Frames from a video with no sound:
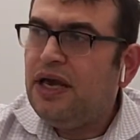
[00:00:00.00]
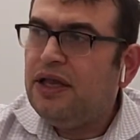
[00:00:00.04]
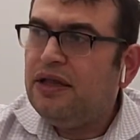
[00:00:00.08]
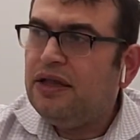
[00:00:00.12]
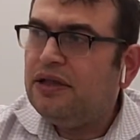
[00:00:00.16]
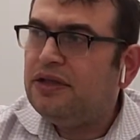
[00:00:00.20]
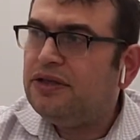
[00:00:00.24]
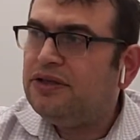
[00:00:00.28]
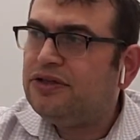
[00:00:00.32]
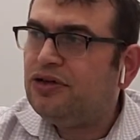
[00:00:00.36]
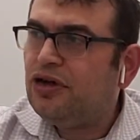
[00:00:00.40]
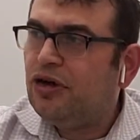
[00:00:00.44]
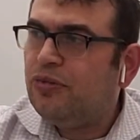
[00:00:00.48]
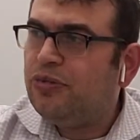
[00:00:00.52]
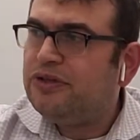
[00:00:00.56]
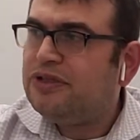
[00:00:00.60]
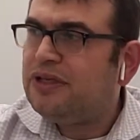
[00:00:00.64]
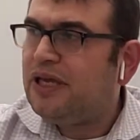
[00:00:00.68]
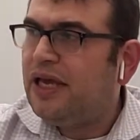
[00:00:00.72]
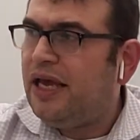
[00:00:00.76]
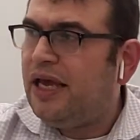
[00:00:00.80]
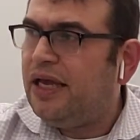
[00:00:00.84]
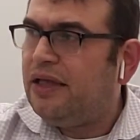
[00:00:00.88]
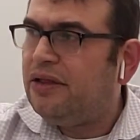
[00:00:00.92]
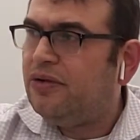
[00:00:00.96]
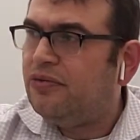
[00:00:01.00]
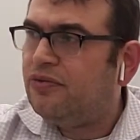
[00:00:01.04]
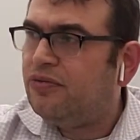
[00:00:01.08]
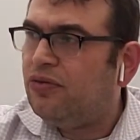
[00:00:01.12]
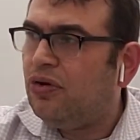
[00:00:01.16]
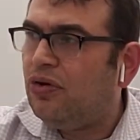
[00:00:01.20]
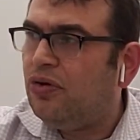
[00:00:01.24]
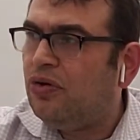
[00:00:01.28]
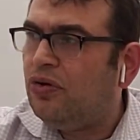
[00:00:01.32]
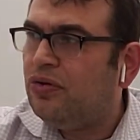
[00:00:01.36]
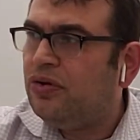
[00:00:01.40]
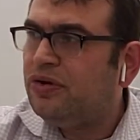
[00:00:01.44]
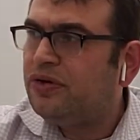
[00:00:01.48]
The disturbance handler
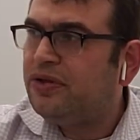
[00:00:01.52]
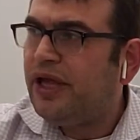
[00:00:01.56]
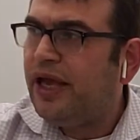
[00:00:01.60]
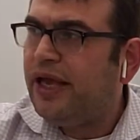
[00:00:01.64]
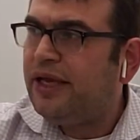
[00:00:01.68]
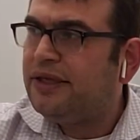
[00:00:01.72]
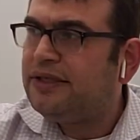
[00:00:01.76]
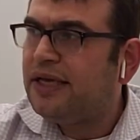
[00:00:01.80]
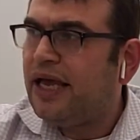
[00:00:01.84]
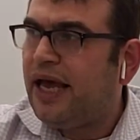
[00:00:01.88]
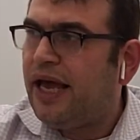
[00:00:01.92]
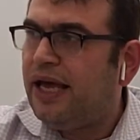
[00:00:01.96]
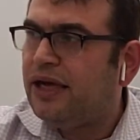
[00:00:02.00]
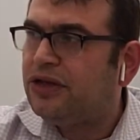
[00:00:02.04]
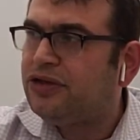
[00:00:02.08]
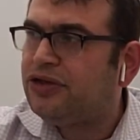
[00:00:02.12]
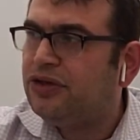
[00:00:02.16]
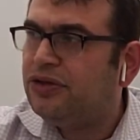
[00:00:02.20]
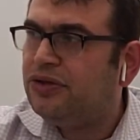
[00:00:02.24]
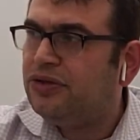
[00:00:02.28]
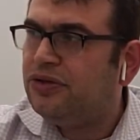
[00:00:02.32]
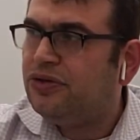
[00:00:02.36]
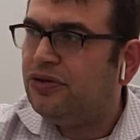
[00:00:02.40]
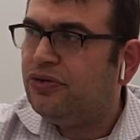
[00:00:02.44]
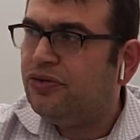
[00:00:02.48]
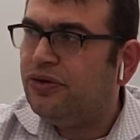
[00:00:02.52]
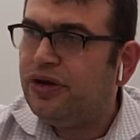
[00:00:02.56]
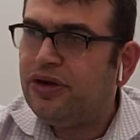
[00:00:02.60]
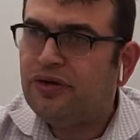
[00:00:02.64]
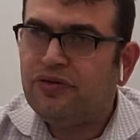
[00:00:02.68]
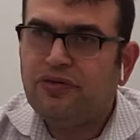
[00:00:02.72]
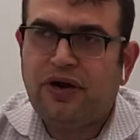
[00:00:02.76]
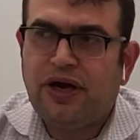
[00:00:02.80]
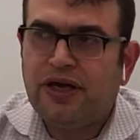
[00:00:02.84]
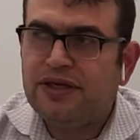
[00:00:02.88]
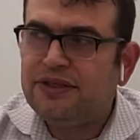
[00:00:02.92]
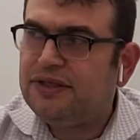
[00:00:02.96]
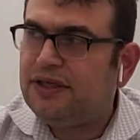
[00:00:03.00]
role takes action during
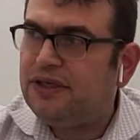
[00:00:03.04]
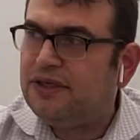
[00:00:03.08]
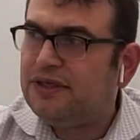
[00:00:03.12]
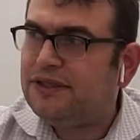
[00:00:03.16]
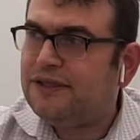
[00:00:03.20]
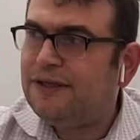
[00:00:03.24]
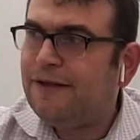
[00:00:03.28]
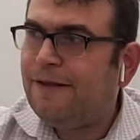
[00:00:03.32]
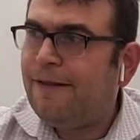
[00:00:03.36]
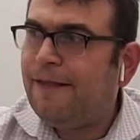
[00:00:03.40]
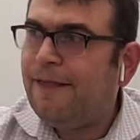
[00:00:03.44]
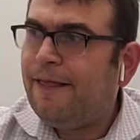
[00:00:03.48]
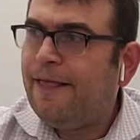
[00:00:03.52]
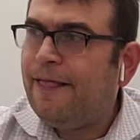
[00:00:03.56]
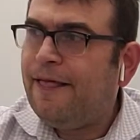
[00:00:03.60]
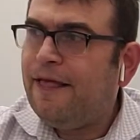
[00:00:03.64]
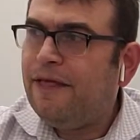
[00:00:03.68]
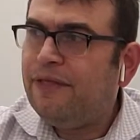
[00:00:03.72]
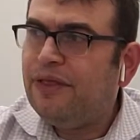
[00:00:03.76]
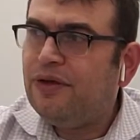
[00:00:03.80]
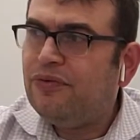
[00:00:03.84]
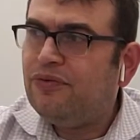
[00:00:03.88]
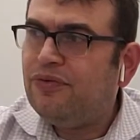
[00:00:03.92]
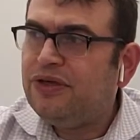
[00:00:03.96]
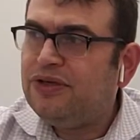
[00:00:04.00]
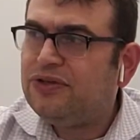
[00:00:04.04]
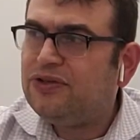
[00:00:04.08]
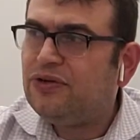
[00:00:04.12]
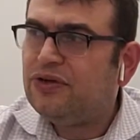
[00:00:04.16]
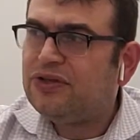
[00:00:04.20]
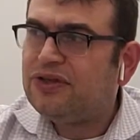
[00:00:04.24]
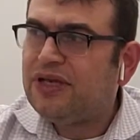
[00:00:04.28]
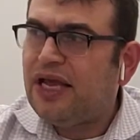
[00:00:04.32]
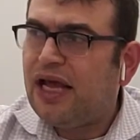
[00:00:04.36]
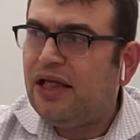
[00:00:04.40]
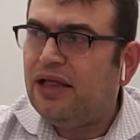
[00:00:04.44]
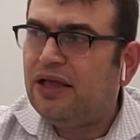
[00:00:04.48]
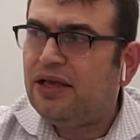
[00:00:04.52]
crisis. The
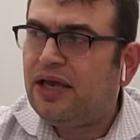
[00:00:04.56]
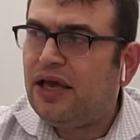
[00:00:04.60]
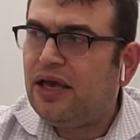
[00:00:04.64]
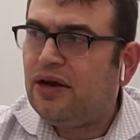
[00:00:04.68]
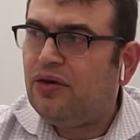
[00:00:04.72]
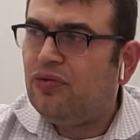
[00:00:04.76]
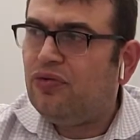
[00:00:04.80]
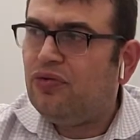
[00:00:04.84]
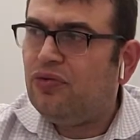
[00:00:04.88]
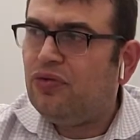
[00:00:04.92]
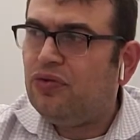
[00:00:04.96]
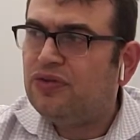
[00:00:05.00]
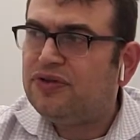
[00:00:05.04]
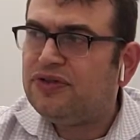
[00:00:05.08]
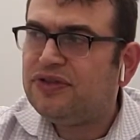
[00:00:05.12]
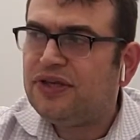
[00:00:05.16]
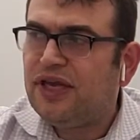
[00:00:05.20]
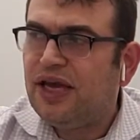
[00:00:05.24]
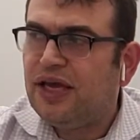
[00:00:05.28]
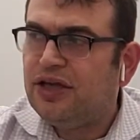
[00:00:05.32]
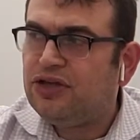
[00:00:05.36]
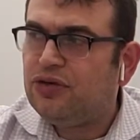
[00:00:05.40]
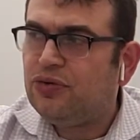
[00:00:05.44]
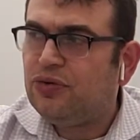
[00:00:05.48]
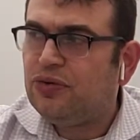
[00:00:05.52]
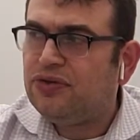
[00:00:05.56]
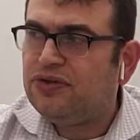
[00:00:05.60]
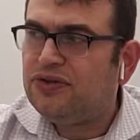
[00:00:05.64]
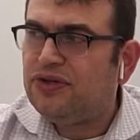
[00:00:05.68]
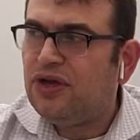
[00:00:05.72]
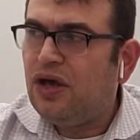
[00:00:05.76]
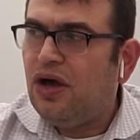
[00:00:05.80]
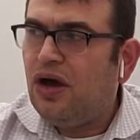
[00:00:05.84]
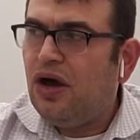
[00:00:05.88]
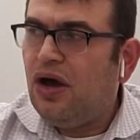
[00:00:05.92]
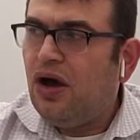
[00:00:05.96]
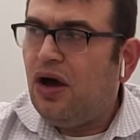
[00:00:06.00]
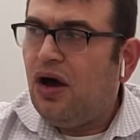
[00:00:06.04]
resource allocator role schedules,
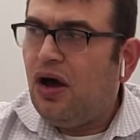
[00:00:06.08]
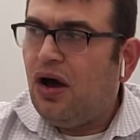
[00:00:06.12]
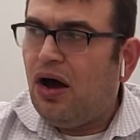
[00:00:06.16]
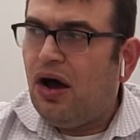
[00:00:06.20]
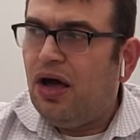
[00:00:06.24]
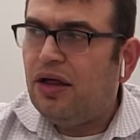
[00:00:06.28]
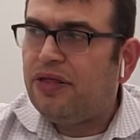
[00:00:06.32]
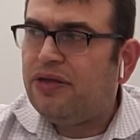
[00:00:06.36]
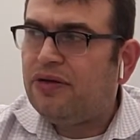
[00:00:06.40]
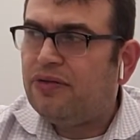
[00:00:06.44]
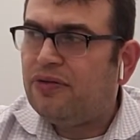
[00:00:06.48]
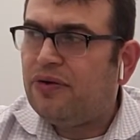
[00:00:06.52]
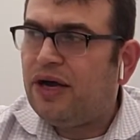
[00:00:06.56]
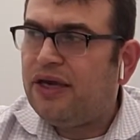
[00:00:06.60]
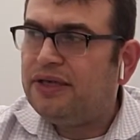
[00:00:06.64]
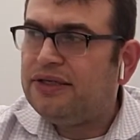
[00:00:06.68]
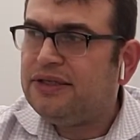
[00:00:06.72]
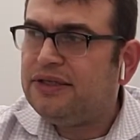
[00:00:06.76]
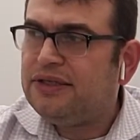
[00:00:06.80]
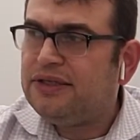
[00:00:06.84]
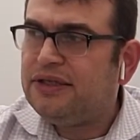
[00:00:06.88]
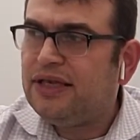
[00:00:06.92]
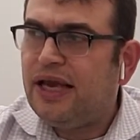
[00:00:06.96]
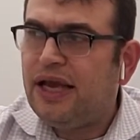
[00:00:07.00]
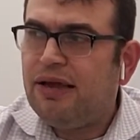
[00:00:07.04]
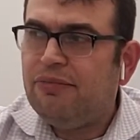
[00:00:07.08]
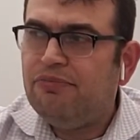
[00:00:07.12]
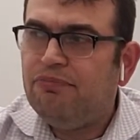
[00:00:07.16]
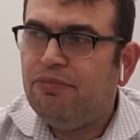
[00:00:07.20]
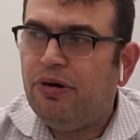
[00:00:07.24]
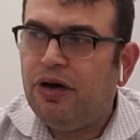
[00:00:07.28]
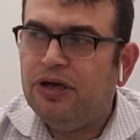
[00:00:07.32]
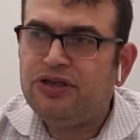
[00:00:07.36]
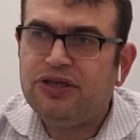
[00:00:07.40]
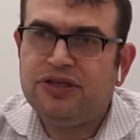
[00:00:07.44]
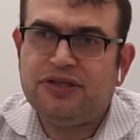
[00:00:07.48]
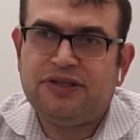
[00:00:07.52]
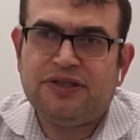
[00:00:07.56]
authorizes, and
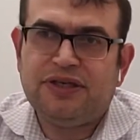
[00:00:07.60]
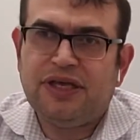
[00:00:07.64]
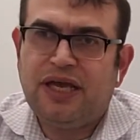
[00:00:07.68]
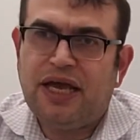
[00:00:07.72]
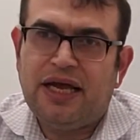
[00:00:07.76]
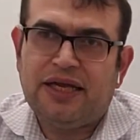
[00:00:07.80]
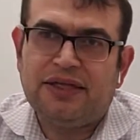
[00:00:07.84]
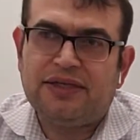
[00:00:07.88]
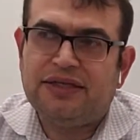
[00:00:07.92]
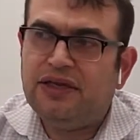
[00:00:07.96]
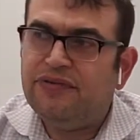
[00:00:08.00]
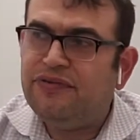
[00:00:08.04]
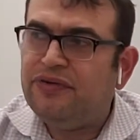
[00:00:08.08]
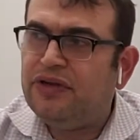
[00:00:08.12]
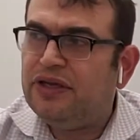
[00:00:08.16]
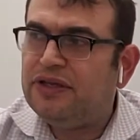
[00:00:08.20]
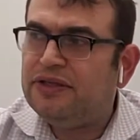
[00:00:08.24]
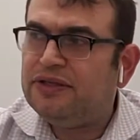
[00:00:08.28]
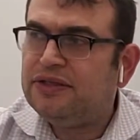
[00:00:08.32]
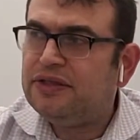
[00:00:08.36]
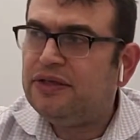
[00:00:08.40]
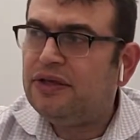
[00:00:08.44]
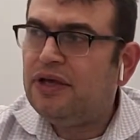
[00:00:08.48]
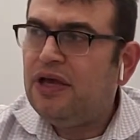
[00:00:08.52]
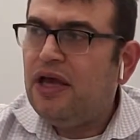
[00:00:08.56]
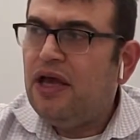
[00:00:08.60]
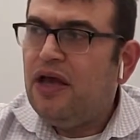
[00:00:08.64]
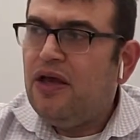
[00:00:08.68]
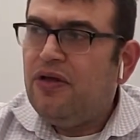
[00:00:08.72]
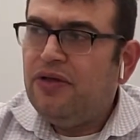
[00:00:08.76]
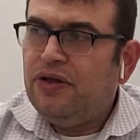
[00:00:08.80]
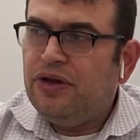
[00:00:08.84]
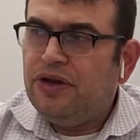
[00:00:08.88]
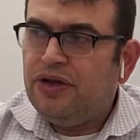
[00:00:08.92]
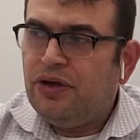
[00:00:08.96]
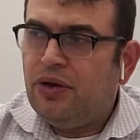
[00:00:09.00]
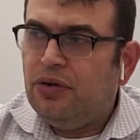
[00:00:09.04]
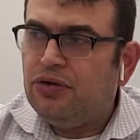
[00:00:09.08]
budgets activities.
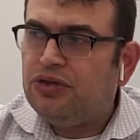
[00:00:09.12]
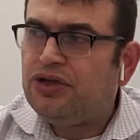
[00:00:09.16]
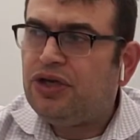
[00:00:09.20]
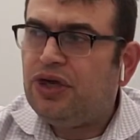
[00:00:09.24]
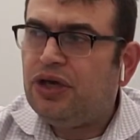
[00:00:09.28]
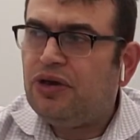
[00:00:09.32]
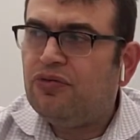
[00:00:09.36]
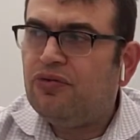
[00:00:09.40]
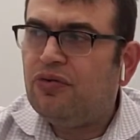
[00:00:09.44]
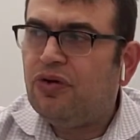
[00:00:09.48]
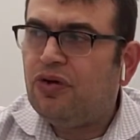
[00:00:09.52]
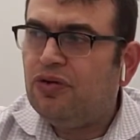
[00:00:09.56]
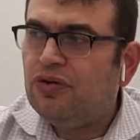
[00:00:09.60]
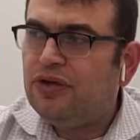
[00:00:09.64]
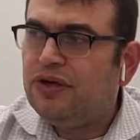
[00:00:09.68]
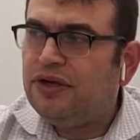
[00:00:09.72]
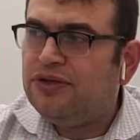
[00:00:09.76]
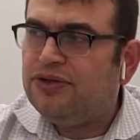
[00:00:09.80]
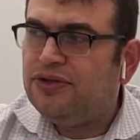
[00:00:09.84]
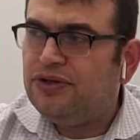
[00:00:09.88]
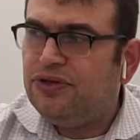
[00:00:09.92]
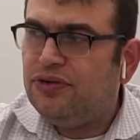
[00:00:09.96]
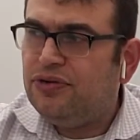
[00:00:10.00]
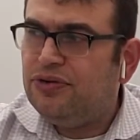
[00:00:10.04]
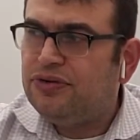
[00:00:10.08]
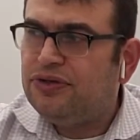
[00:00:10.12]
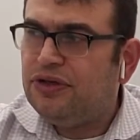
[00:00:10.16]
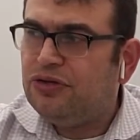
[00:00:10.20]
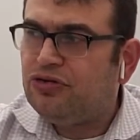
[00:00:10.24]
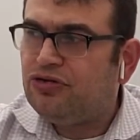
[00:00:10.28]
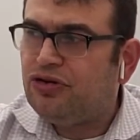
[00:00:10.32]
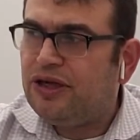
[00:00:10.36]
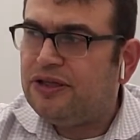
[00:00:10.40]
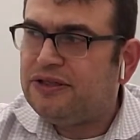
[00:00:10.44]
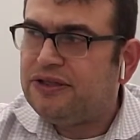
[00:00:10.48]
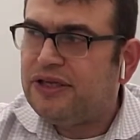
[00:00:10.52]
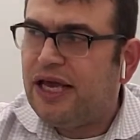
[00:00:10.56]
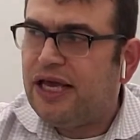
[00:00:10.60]
The negotiator role is used in
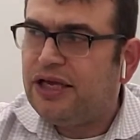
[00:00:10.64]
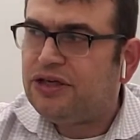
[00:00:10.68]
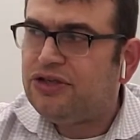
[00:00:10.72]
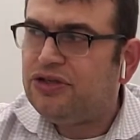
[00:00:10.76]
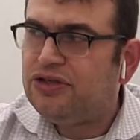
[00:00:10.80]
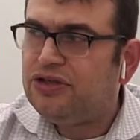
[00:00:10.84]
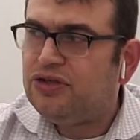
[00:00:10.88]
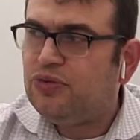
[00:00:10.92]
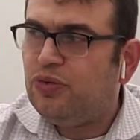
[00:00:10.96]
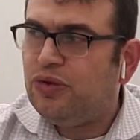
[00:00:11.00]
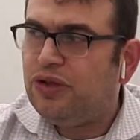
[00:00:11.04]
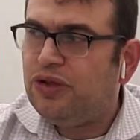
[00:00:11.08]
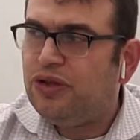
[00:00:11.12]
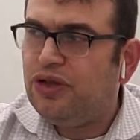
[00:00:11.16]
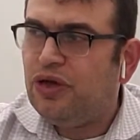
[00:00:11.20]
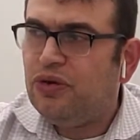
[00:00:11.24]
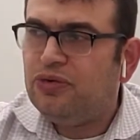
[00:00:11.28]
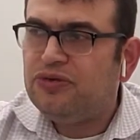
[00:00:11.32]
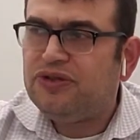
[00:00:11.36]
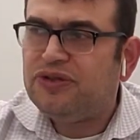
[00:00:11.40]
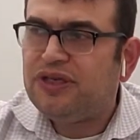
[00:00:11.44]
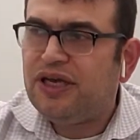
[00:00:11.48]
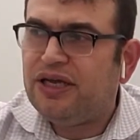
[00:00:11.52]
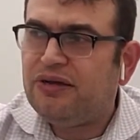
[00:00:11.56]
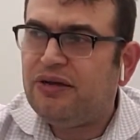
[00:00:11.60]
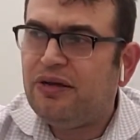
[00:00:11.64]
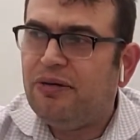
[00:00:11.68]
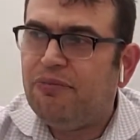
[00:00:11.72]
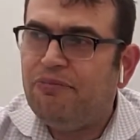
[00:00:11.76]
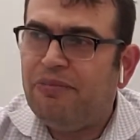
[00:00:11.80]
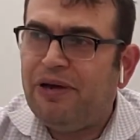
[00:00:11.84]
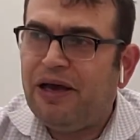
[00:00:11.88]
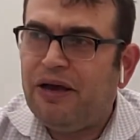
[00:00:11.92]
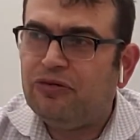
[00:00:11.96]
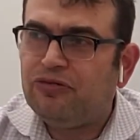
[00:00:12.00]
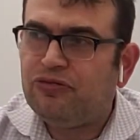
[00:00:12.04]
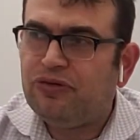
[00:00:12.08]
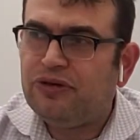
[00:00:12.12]
transactions with no set
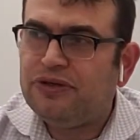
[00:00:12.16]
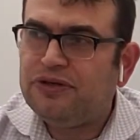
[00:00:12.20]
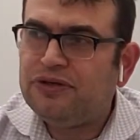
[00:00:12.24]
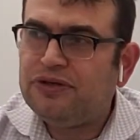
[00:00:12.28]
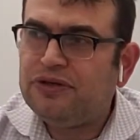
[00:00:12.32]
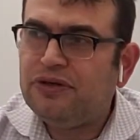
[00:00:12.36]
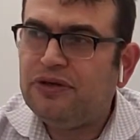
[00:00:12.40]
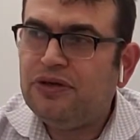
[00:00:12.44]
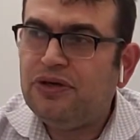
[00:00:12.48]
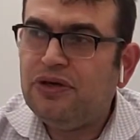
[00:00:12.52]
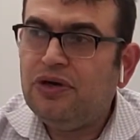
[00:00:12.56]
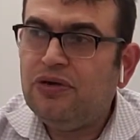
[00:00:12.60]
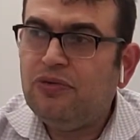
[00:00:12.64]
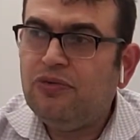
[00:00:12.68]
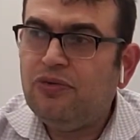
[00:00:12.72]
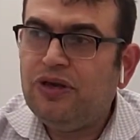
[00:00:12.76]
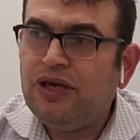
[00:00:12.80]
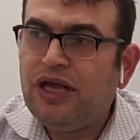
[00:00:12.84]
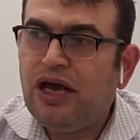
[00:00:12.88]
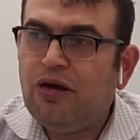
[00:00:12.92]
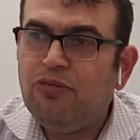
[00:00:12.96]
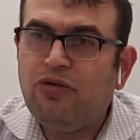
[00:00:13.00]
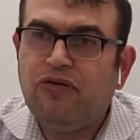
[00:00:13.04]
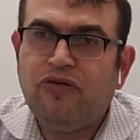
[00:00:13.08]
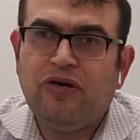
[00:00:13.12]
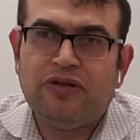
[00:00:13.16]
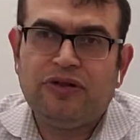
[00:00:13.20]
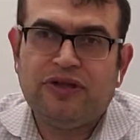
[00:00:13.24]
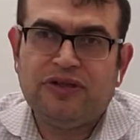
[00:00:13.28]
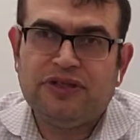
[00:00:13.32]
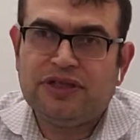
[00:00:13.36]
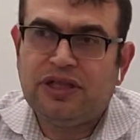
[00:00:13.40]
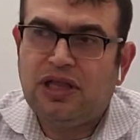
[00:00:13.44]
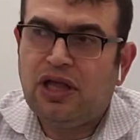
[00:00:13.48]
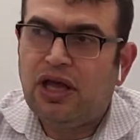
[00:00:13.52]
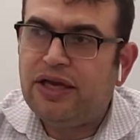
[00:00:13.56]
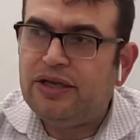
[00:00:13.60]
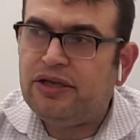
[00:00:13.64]
boundaries. We now move on to
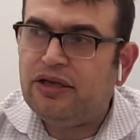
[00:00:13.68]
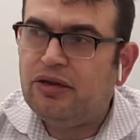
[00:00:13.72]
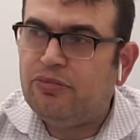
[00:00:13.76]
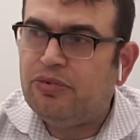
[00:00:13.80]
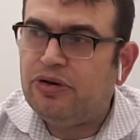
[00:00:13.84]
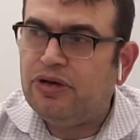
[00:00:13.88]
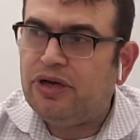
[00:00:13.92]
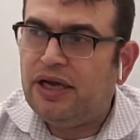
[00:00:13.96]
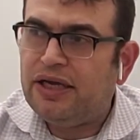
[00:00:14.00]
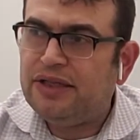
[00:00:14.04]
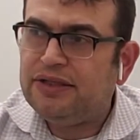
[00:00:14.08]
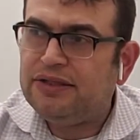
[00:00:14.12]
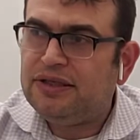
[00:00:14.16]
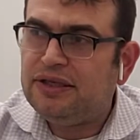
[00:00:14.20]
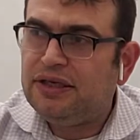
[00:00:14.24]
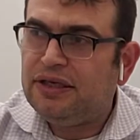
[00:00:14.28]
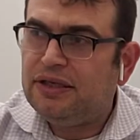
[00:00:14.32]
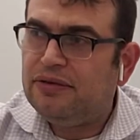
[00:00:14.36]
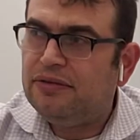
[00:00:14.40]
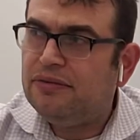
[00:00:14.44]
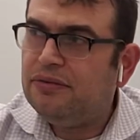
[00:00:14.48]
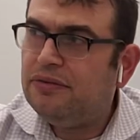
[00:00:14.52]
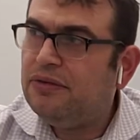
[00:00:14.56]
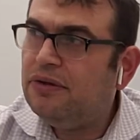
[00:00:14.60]
slide number 19.